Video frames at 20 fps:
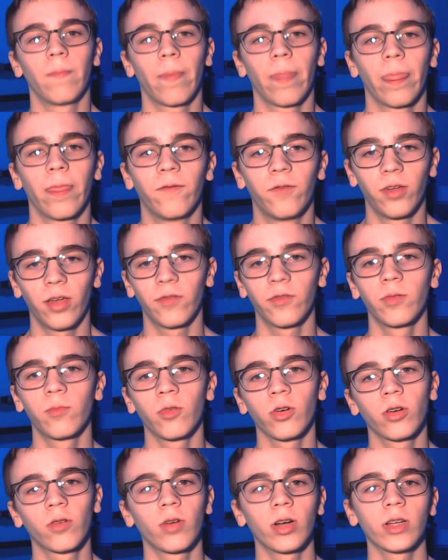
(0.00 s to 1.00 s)
If you have any
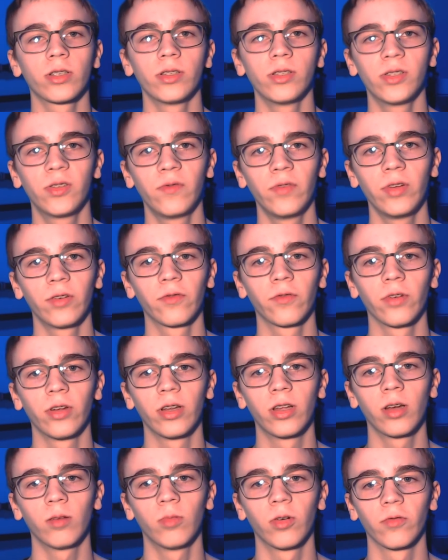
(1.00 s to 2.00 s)
more questions, feel free to
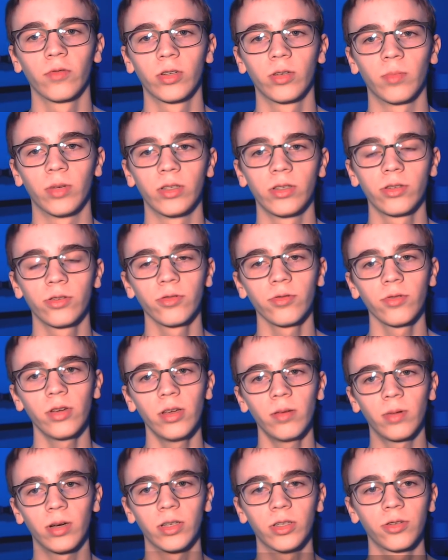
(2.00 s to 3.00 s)
come over to my
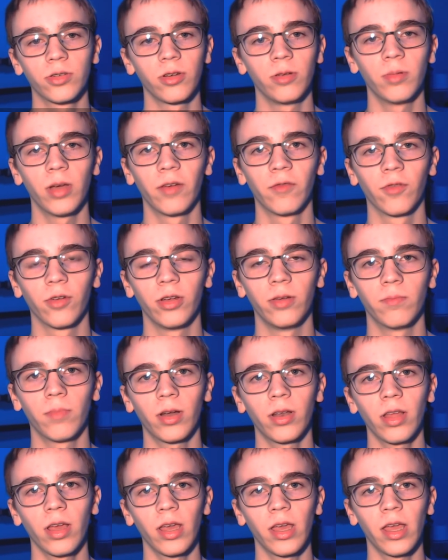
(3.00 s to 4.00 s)
stream. I stream every
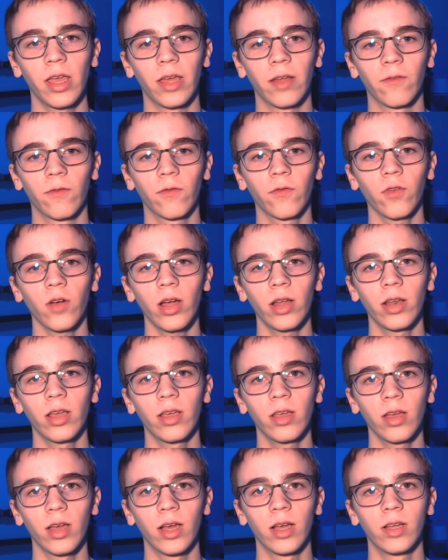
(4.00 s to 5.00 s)
Monday and
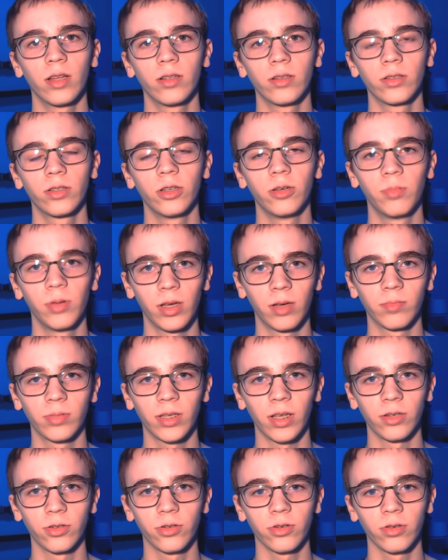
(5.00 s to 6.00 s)
Friday at 2 p.m.
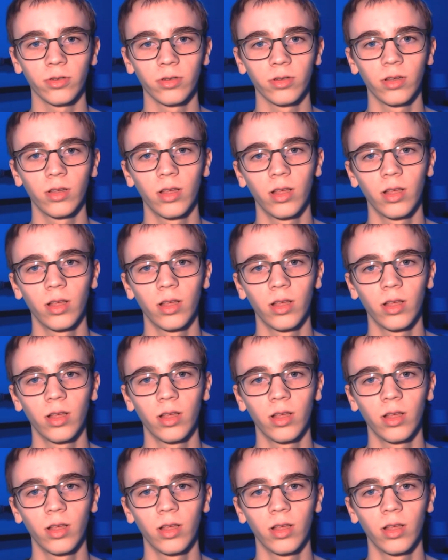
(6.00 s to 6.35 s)
Central.